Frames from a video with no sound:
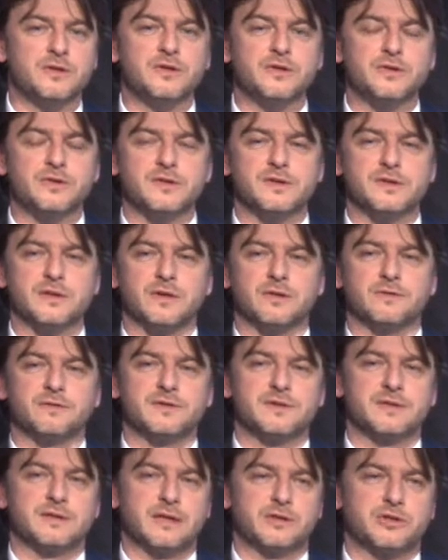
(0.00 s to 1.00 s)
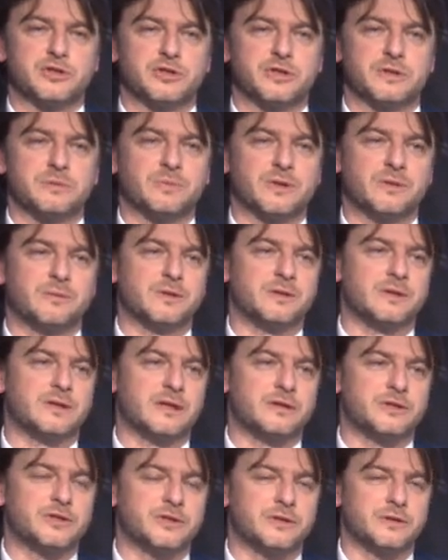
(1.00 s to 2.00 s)
years of such
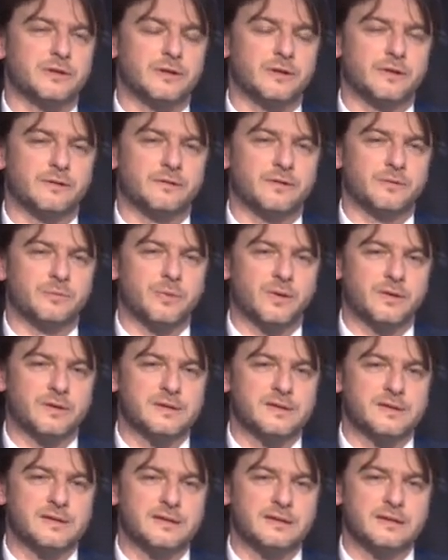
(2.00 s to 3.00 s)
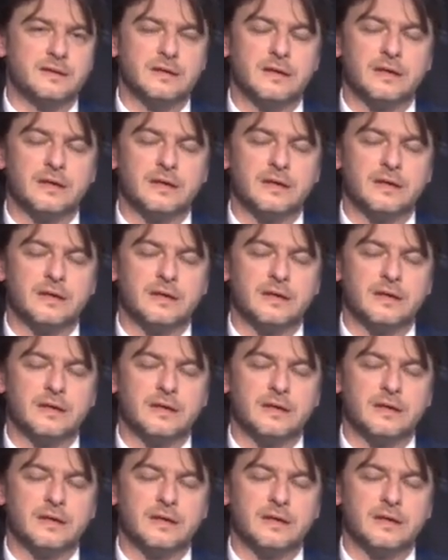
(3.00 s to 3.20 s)
implementation of the policy,